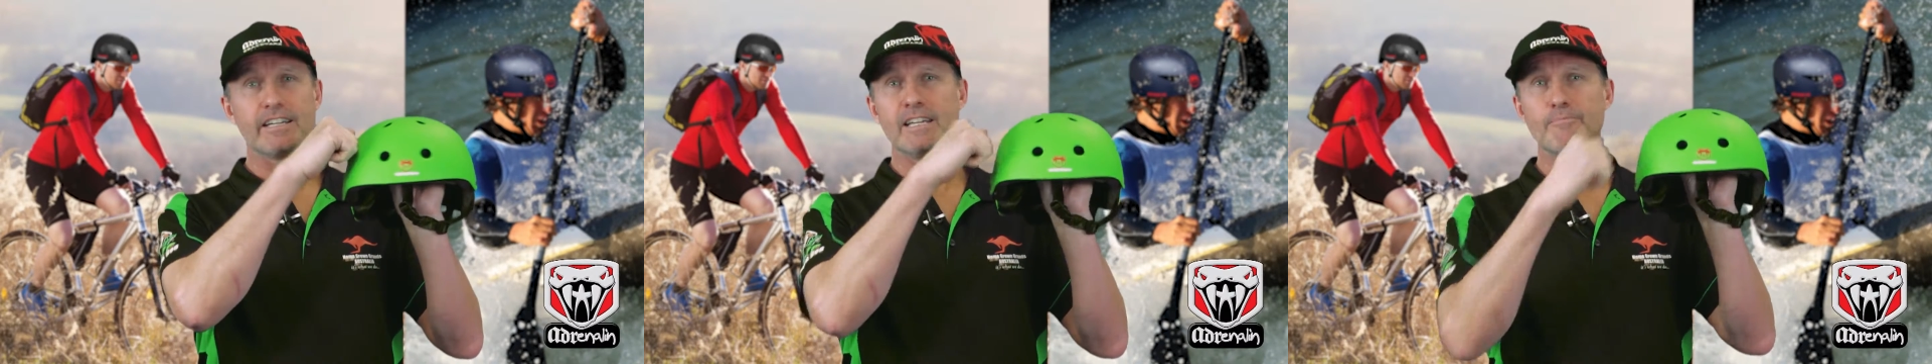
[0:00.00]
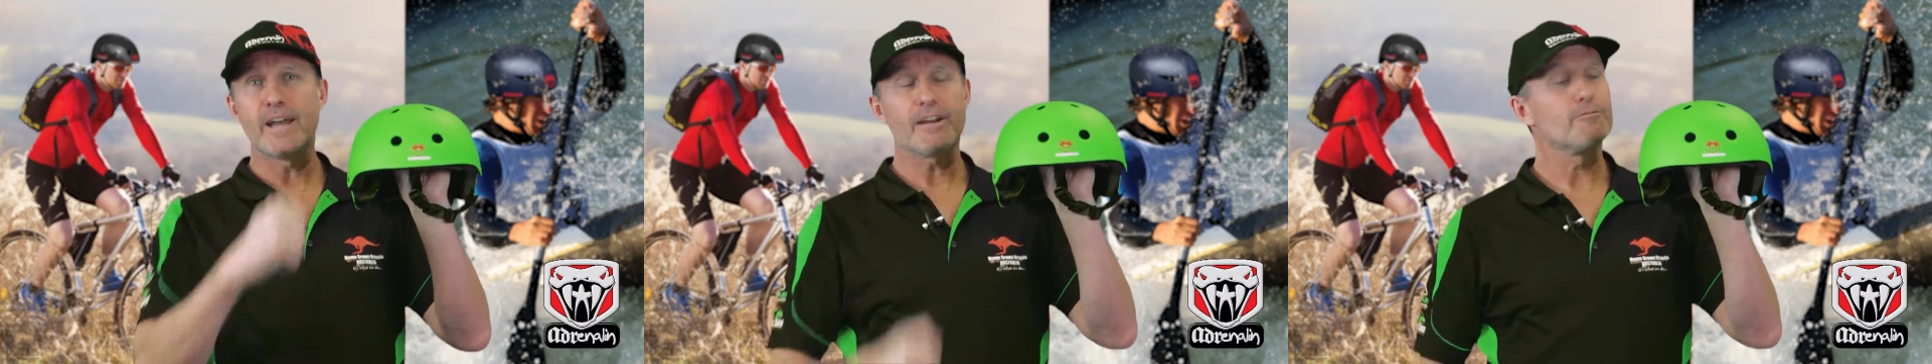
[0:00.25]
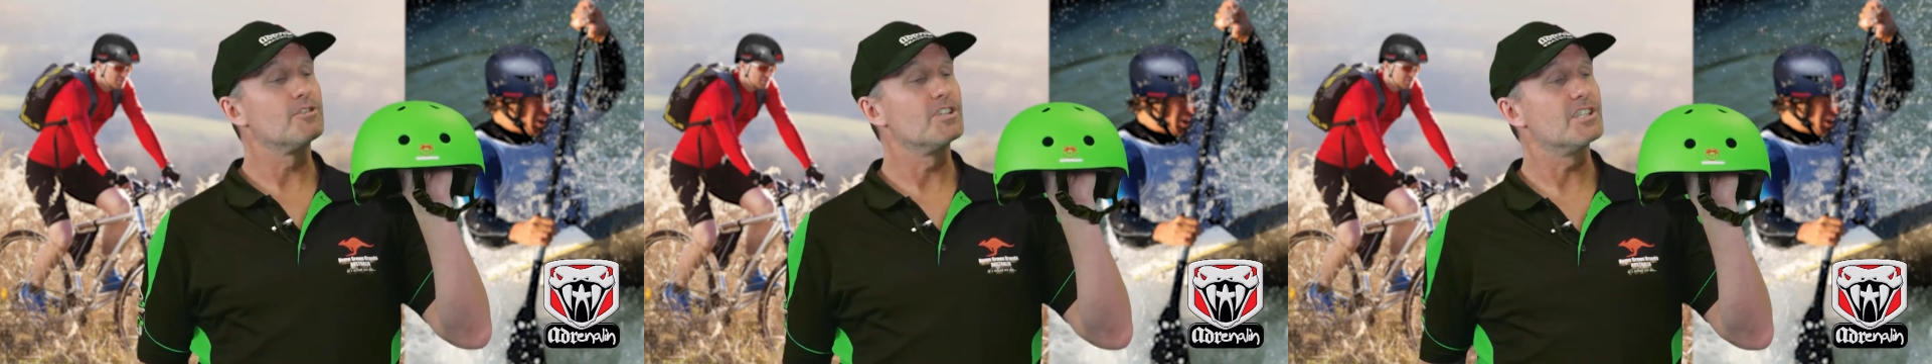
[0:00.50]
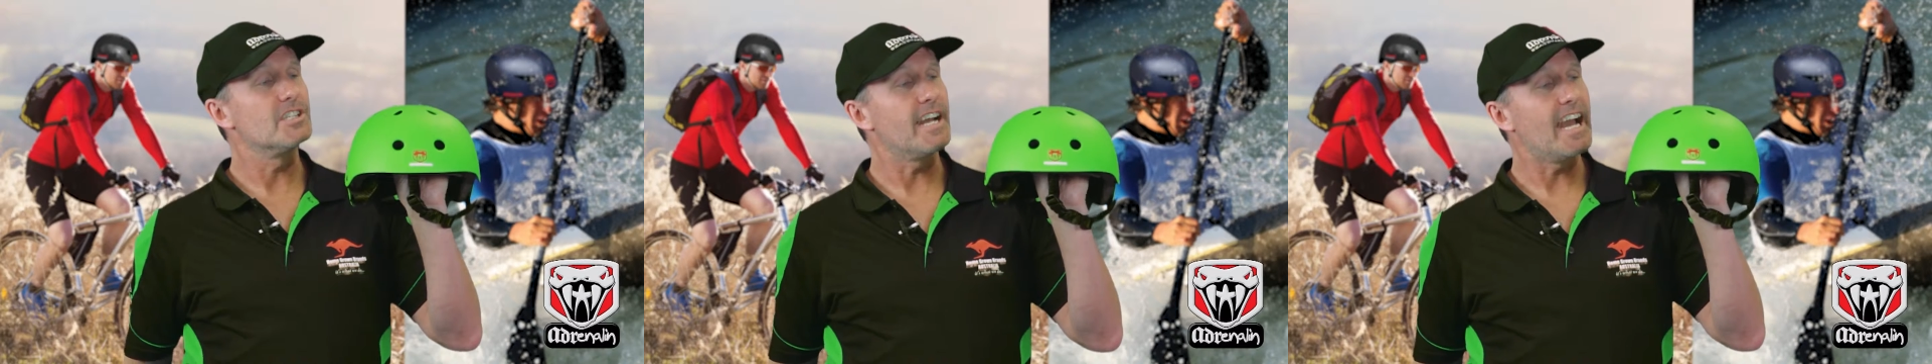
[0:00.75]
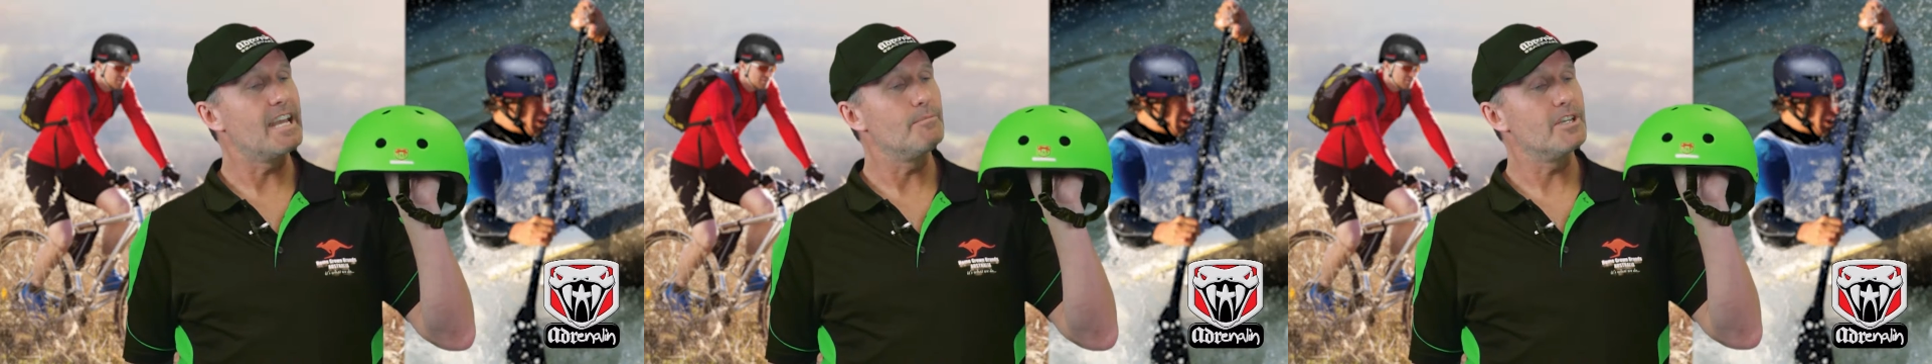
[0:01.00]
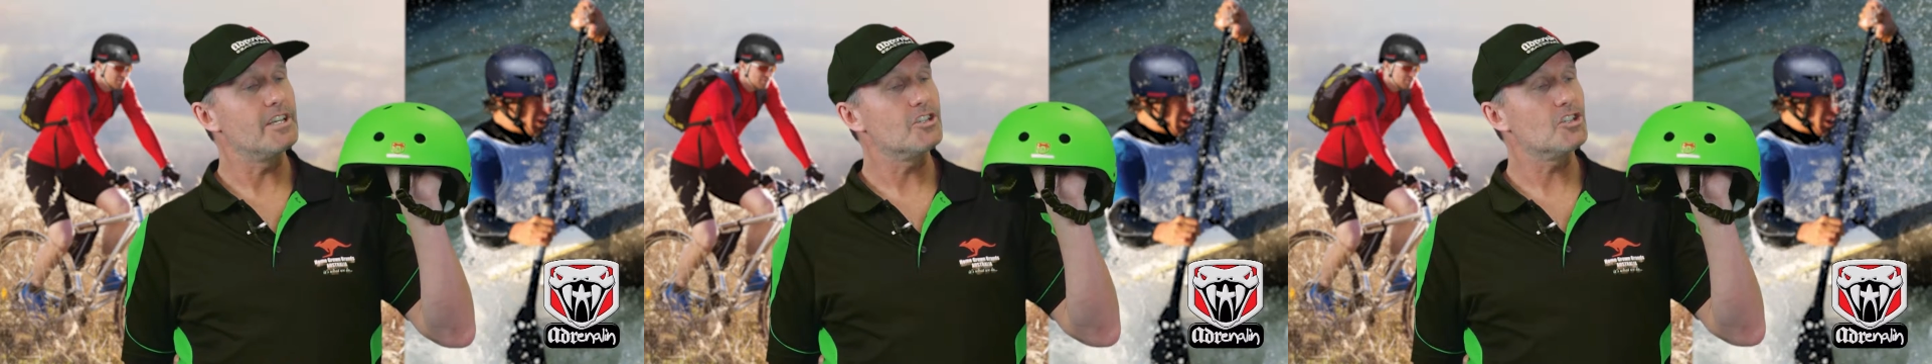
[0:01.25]
impact-resistant
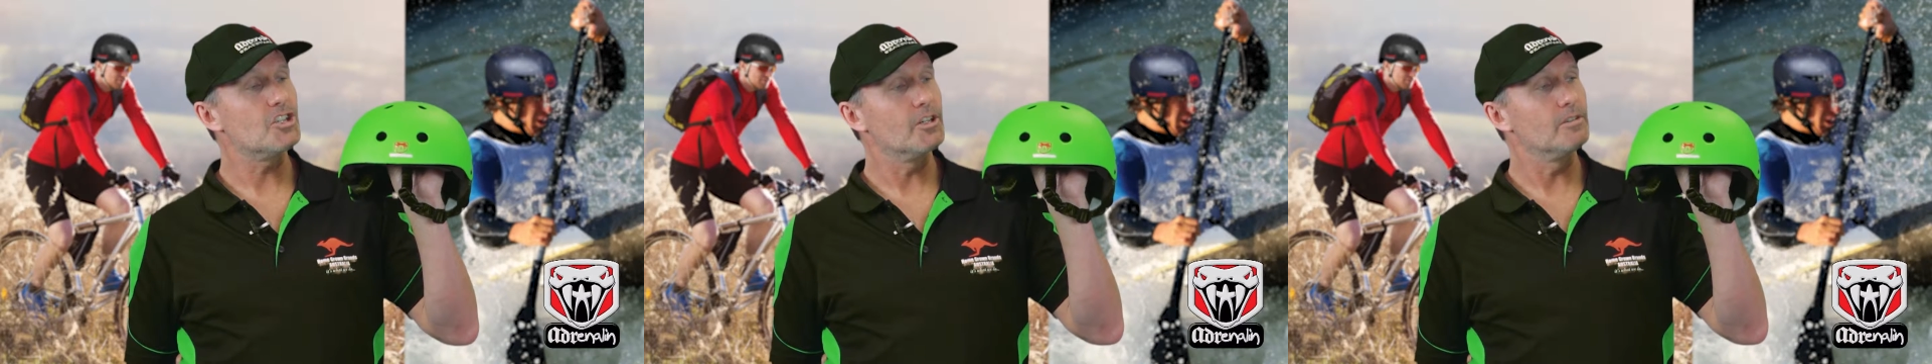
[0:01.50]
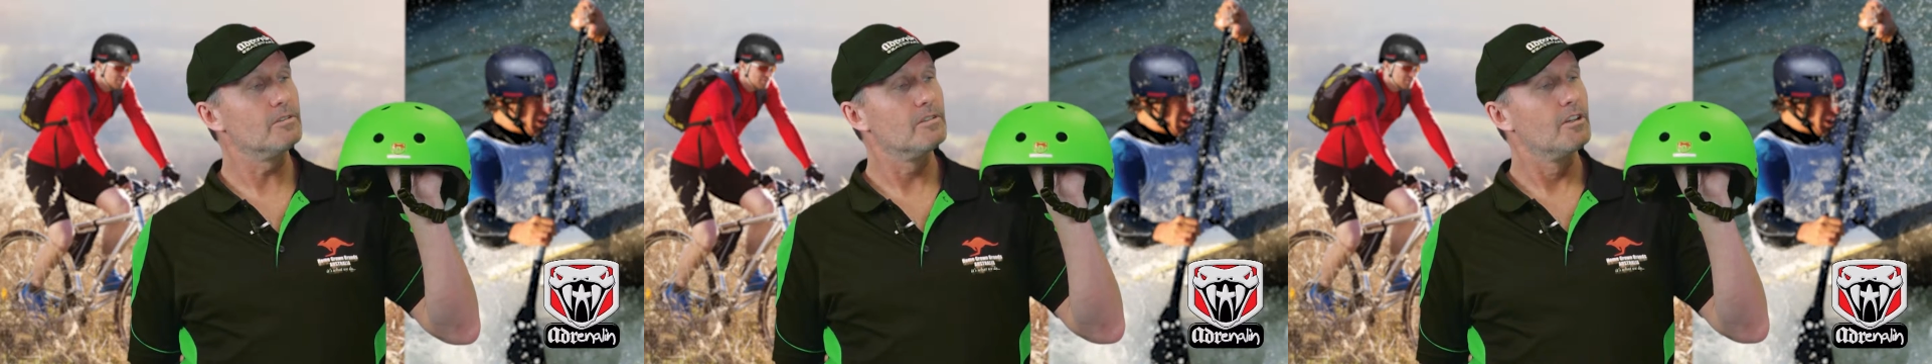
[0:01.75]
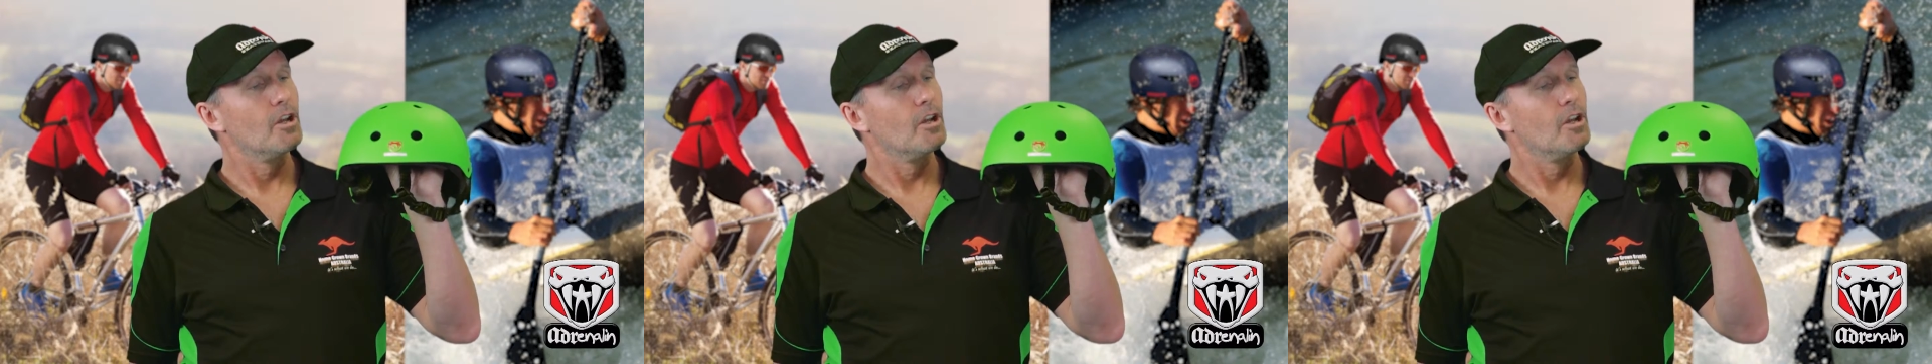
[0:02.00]
ABS shell